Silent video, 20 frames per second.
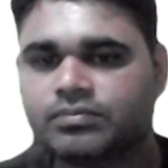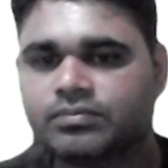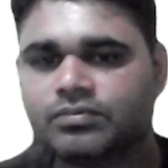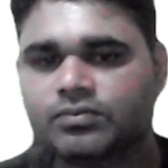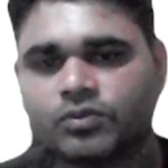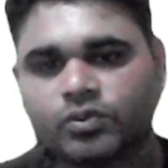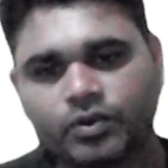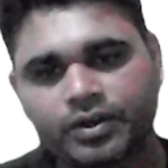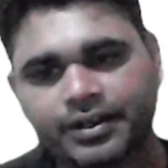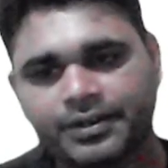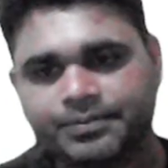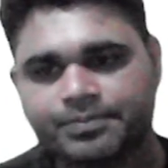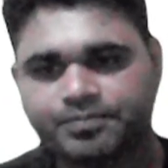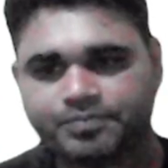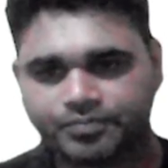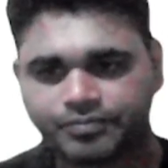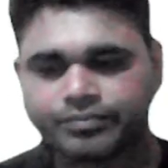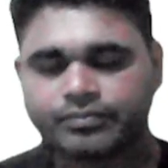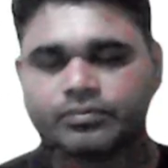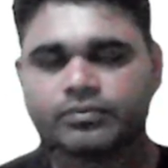Okay.
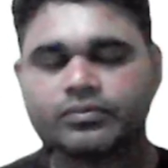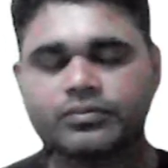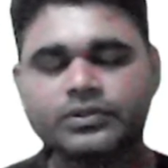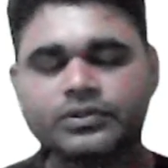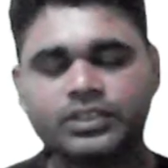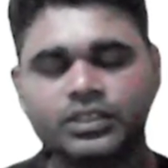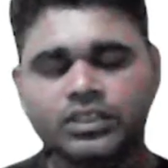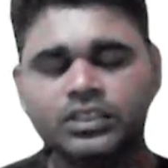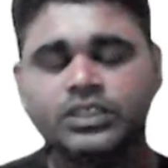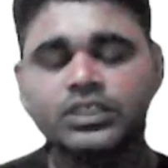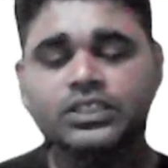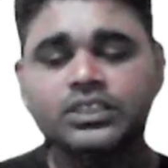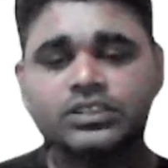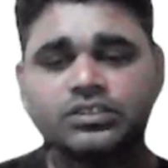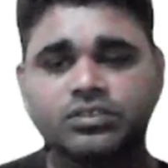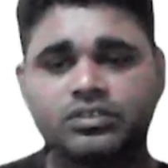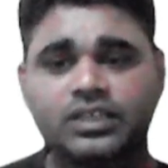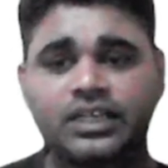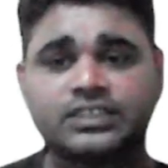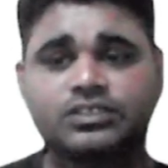
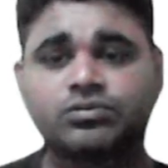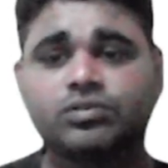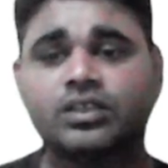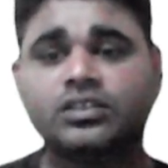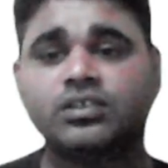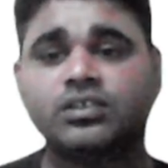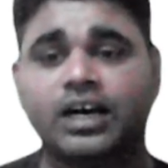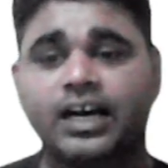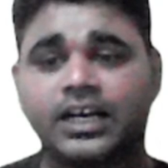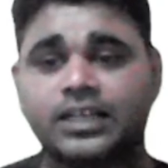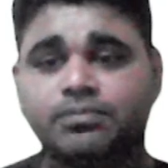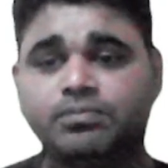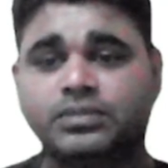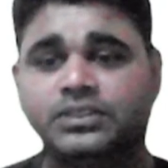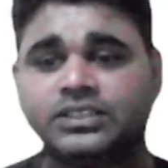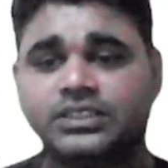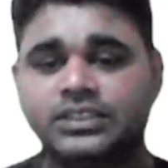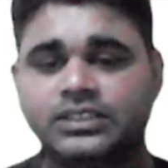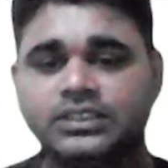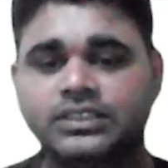So, that's why the
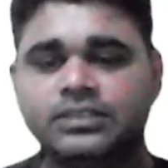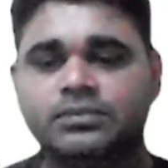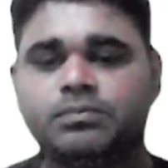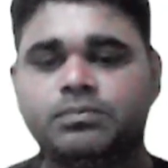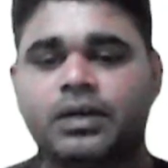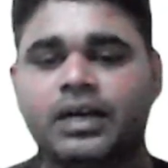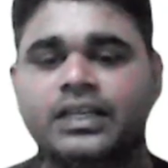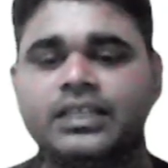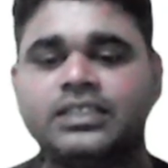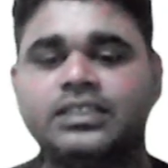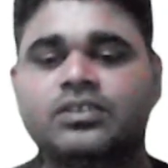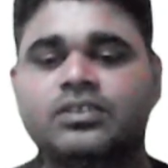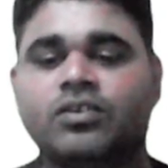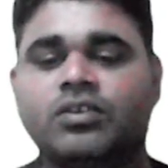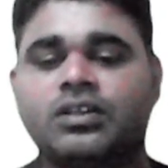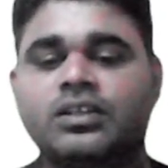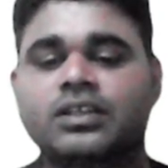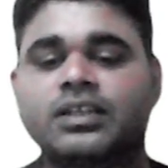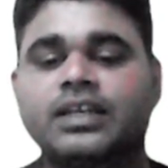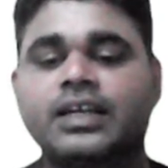RBC is
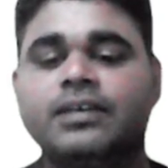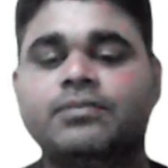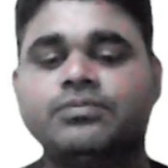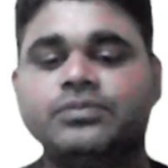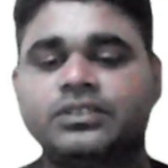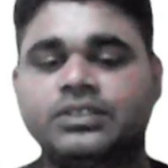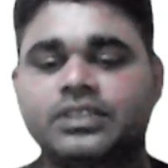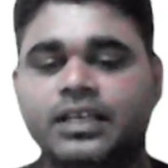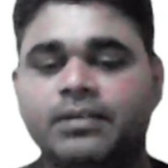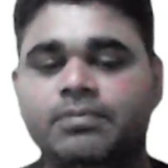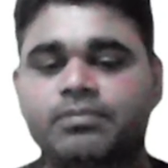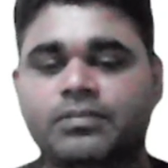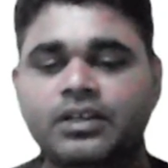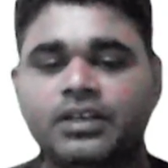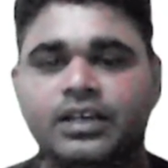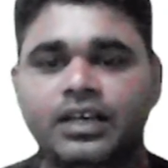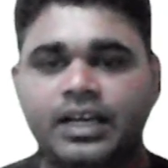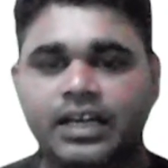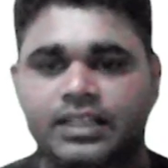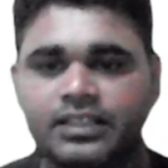biconcave shape,
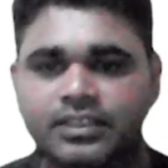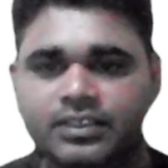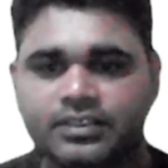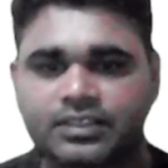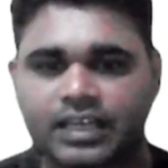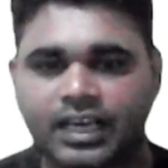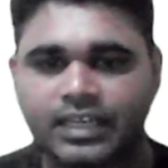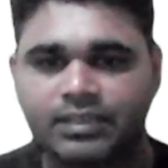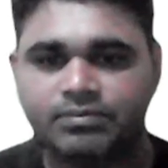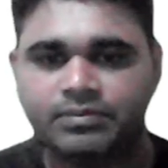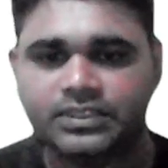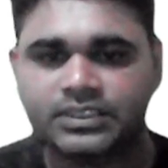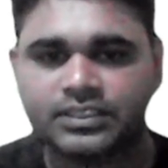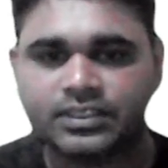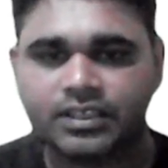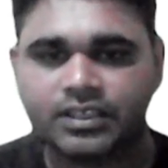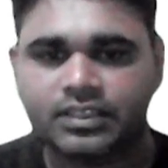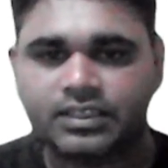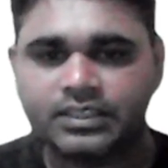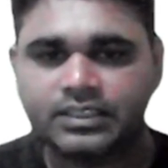and the
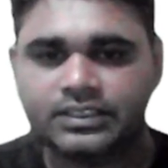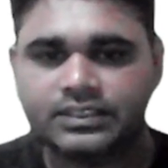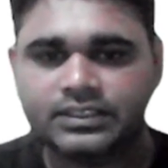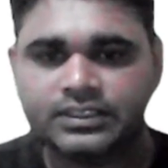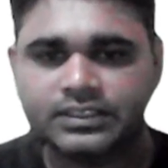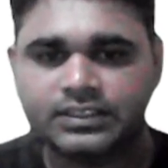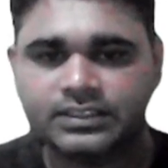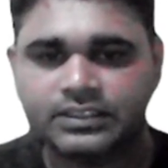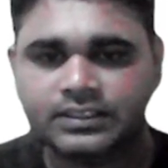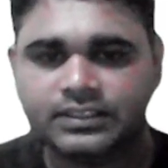diameter is